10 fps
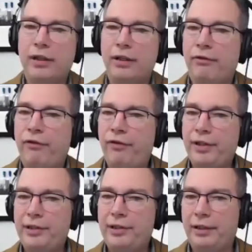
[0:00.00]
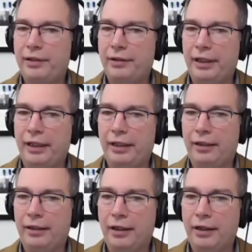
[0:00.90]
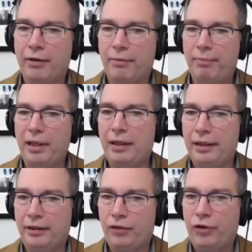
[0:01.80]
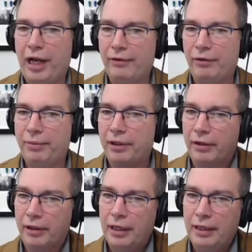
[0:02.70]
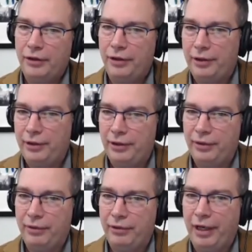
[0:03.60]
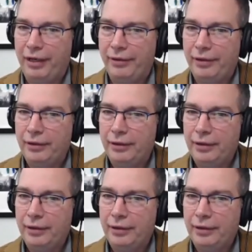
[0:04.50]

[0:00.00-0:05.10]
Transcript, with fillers: wouldn't physically, our bodies travel, but our consciousness would travel.